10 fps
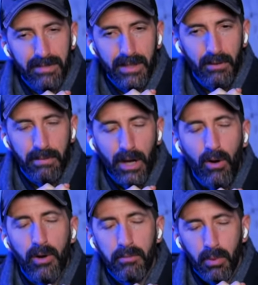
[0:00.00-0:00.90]
would be
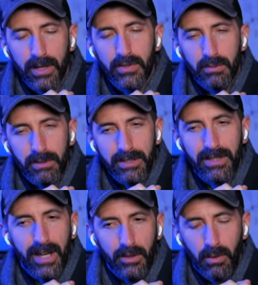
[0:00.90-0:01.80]
hard pressed for me to
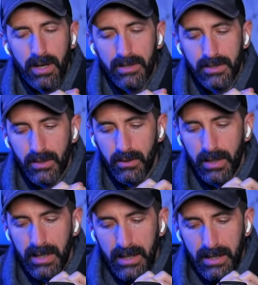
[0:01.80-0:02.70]
say otherwise. So
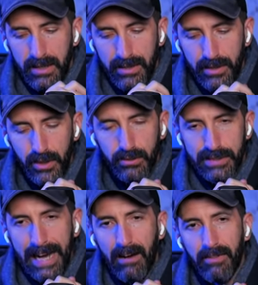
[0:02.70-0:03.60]
there's
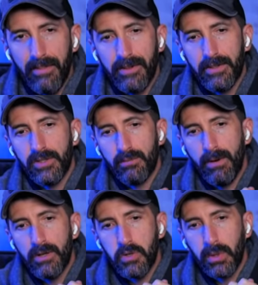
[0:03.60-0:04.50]
no doubt that there's a
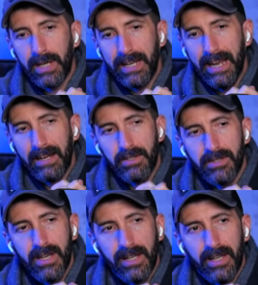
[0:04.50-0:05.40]
spiritual
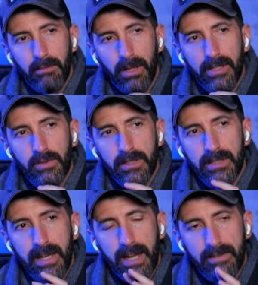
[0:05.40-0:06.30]
connection taking place with
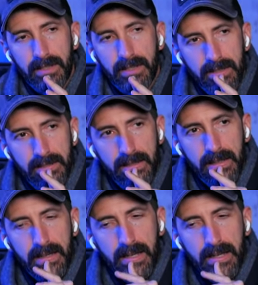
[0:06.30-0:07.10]
these kind of sins.